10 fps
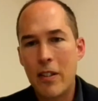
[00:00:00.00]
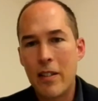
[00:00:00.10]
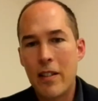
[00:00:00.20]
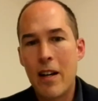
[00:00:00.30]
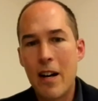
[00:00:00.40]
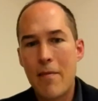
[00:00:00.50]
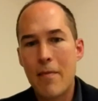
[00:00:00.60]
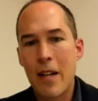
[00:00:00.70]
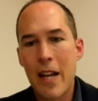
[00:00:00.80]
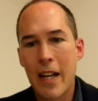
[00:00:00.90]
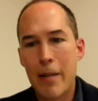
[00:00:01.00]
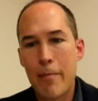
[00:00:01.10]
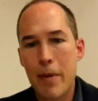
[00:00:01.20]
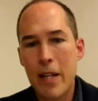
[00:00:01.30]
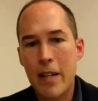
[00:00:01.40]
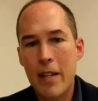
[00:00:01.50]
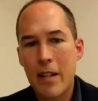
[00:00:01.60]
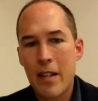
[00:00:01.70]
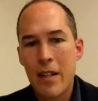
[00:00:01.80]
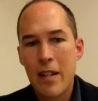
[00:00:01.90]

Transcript: and it can be,